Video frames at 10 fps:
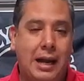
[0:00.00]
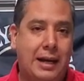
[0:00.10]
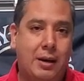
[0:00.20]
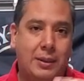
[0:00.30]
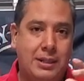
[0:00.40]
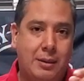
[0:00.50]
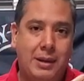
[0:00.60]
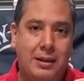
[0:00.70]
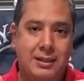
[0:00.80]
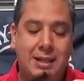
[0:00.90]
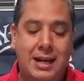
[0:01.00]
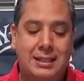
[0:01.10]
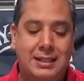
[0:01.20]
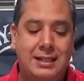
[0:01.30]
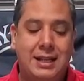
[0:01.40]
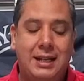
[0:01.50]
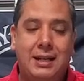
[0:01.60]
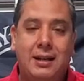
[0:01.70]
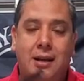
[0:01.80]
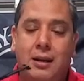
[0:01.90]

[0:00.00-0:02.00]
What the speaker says: I can always come down to size as needed